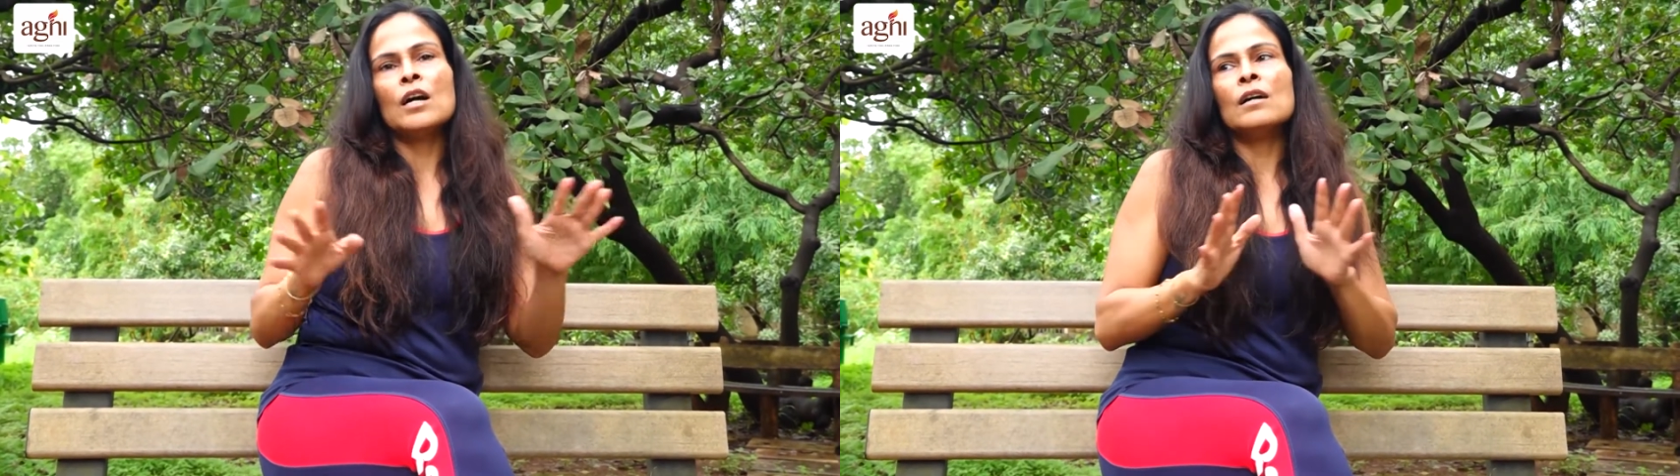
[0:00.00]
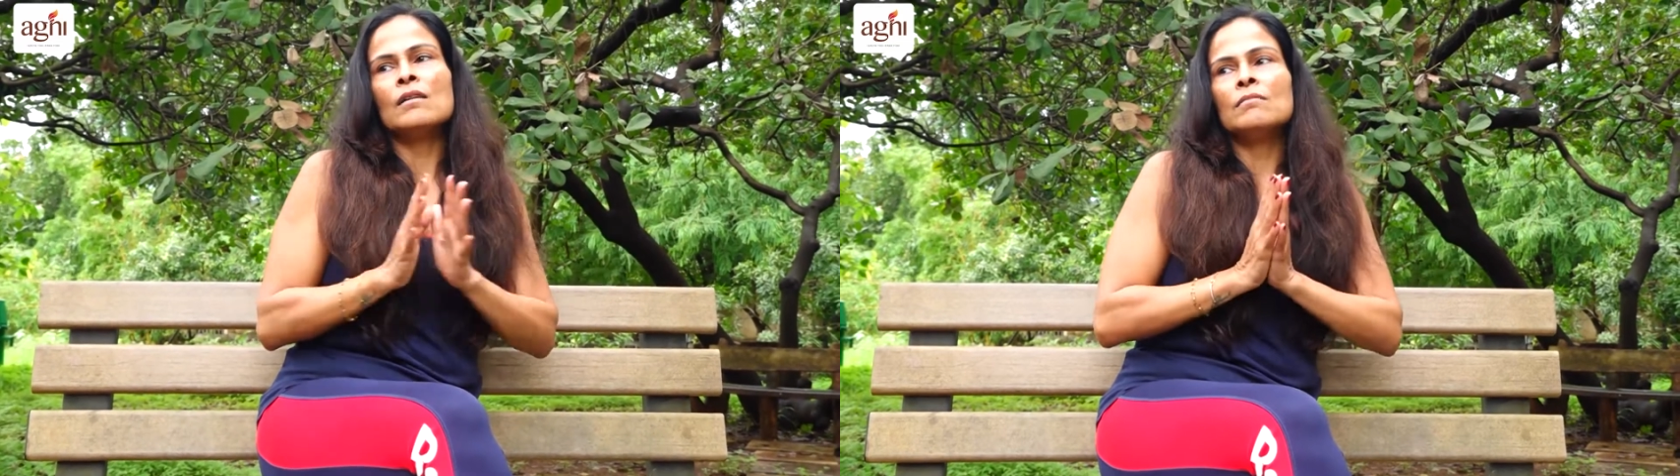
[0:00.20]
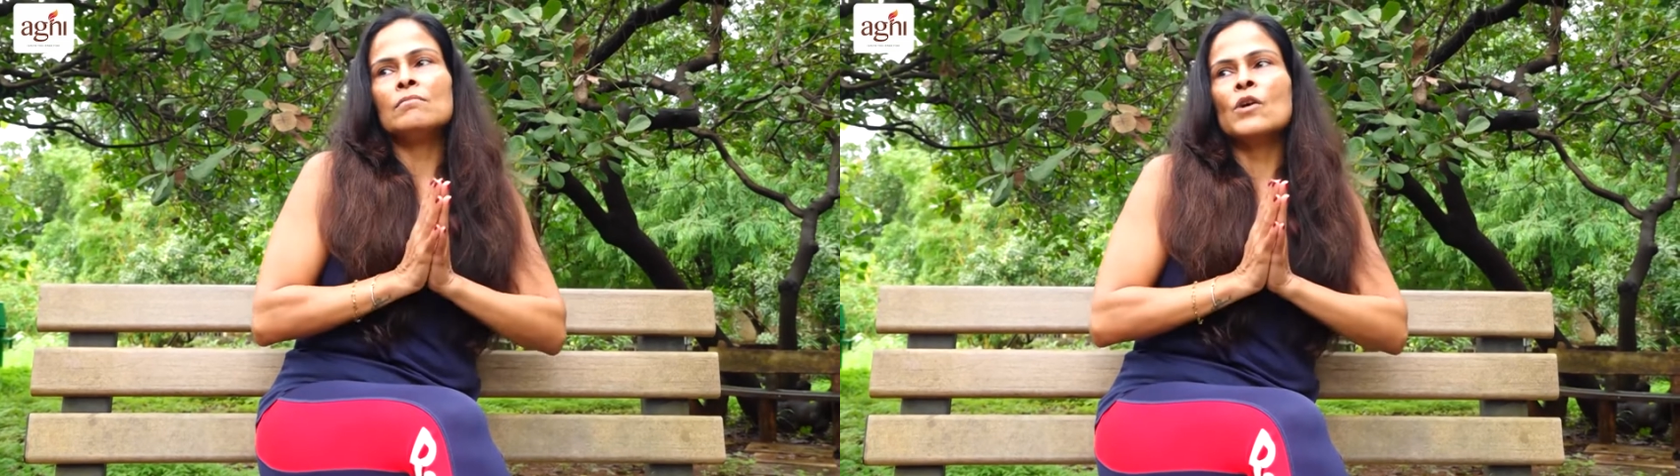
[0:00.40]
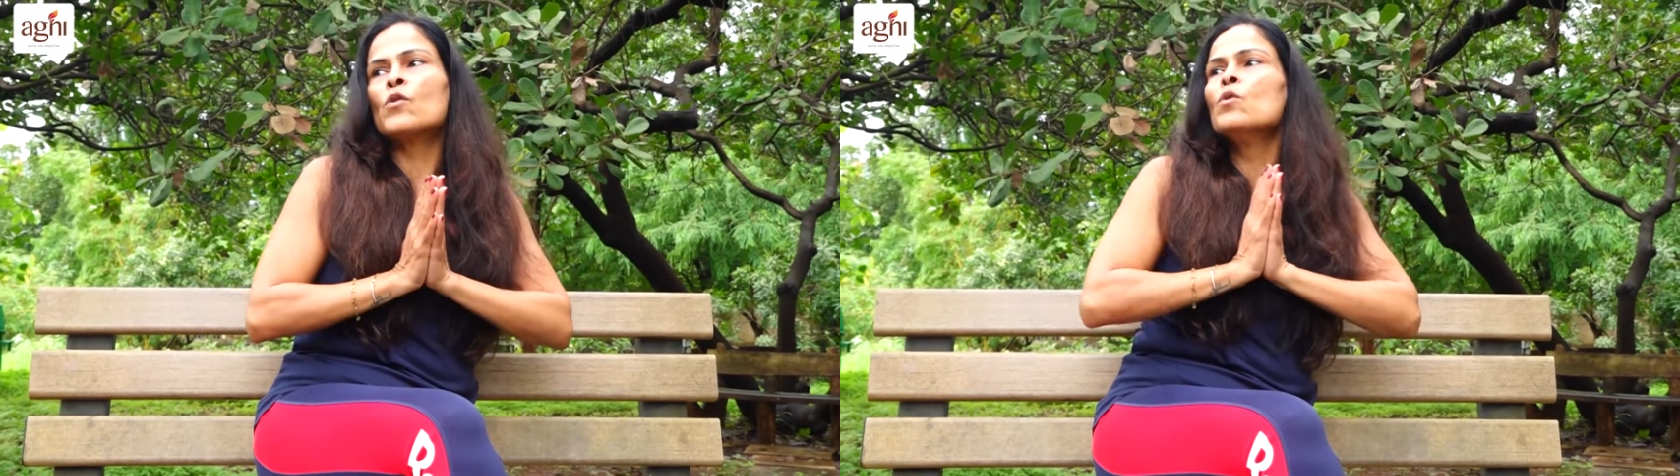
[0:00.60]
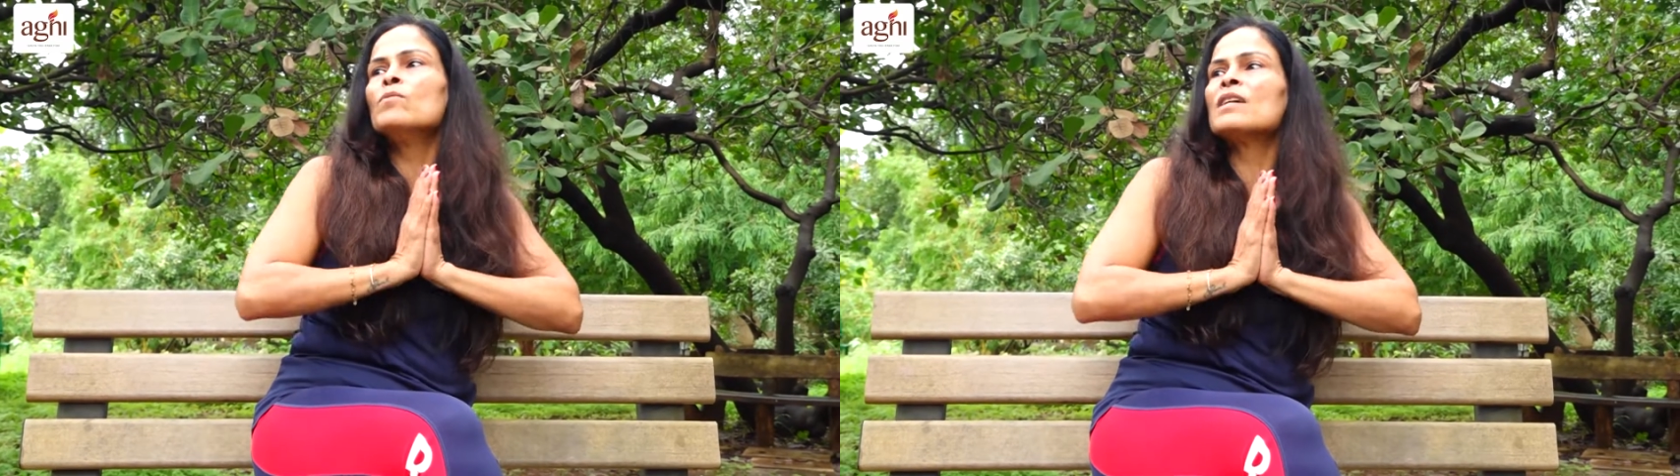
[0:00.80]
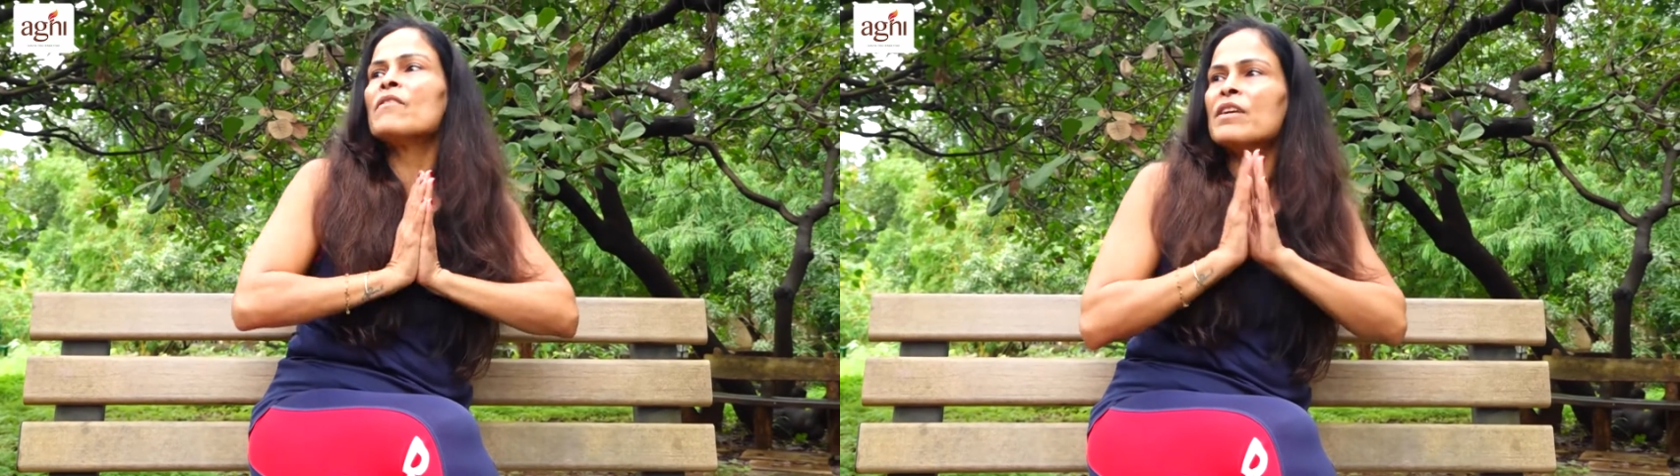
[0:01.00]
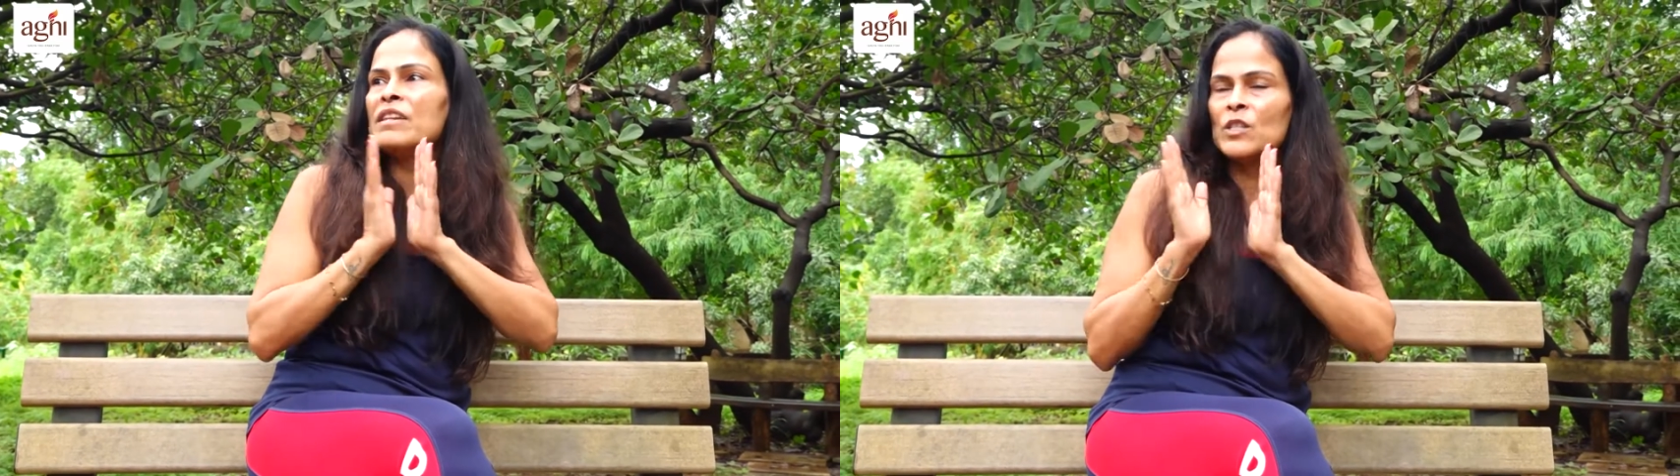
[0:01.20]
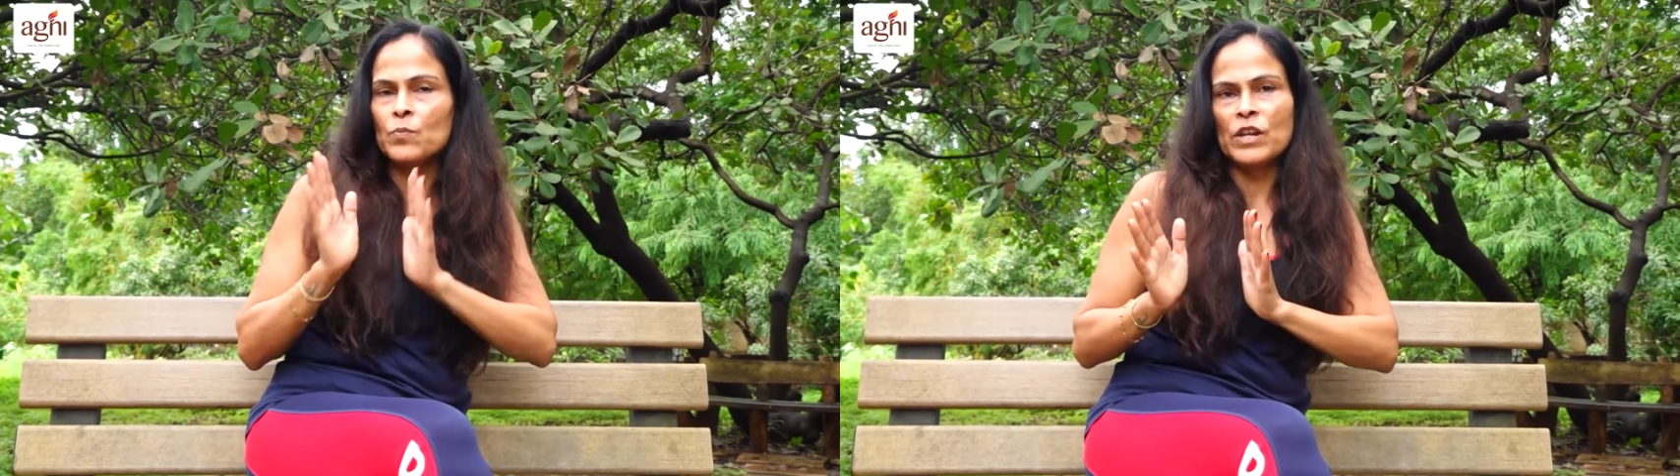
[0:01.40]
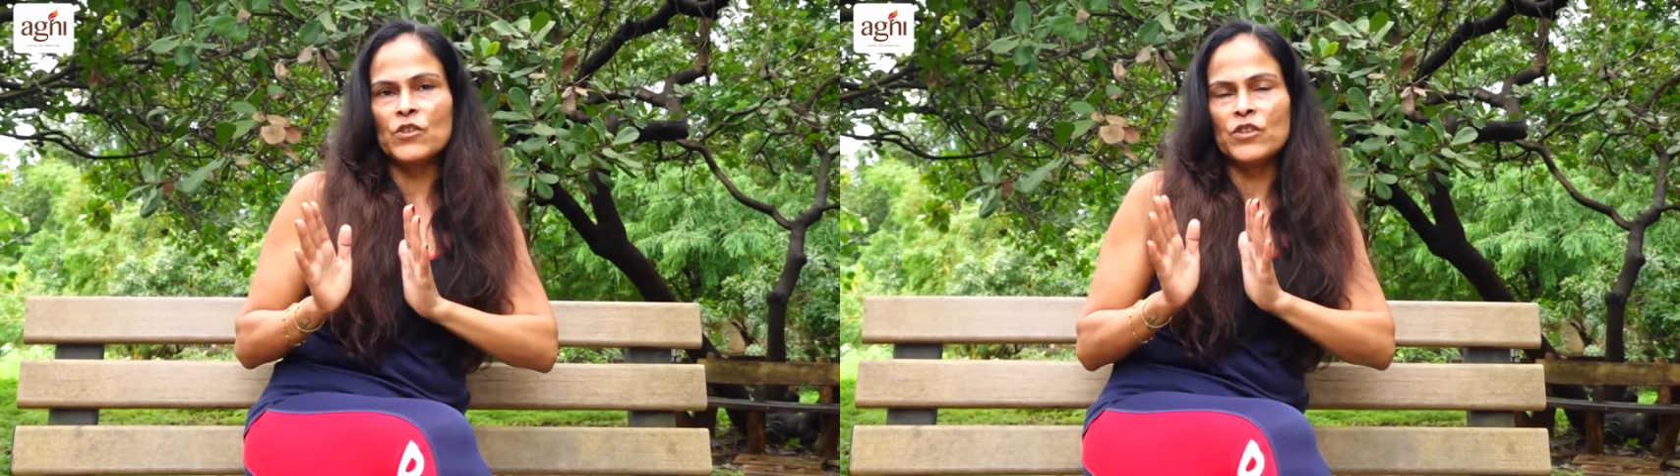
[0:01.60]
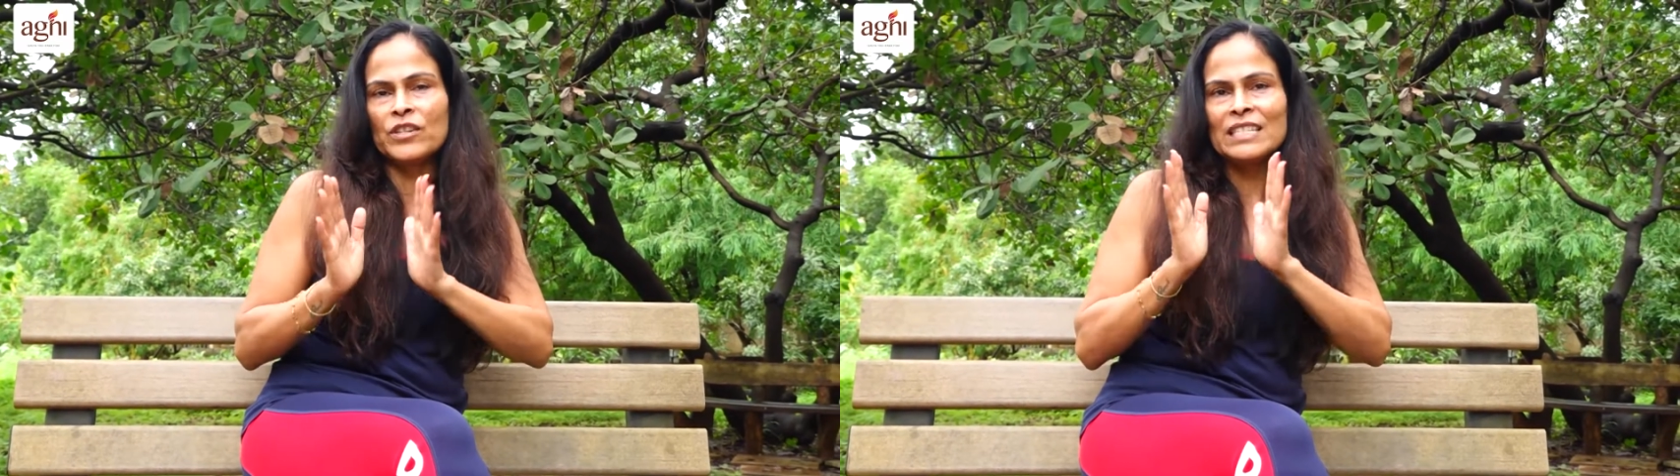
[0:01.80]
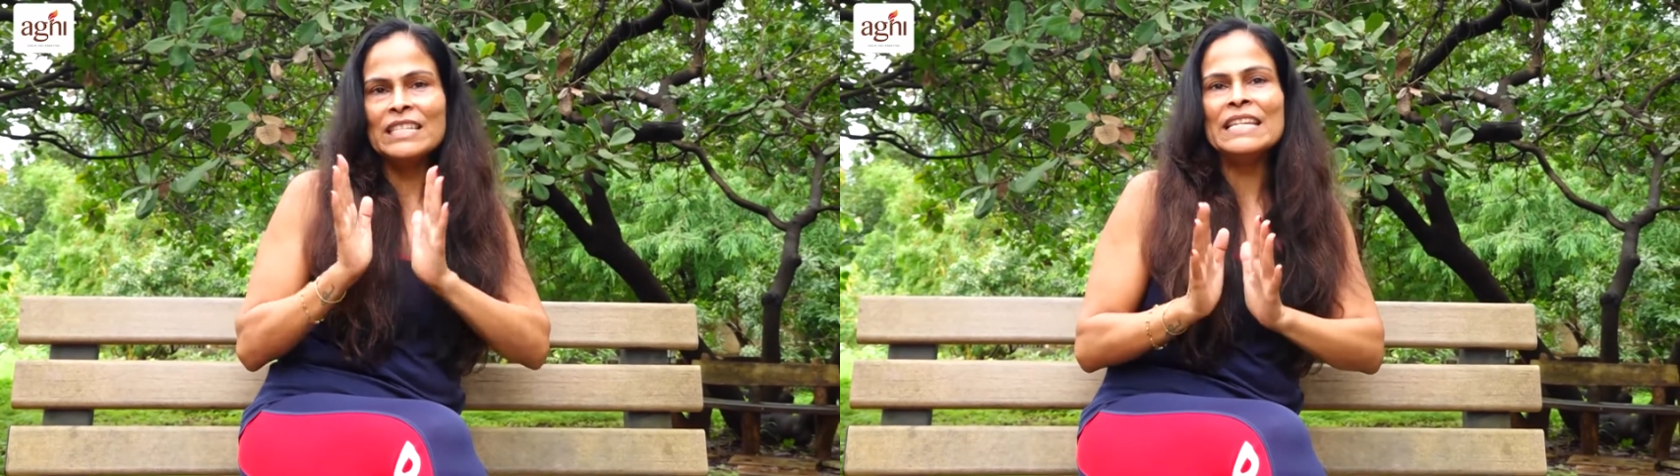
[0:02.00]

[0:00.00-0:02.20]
The rooms are very spacious,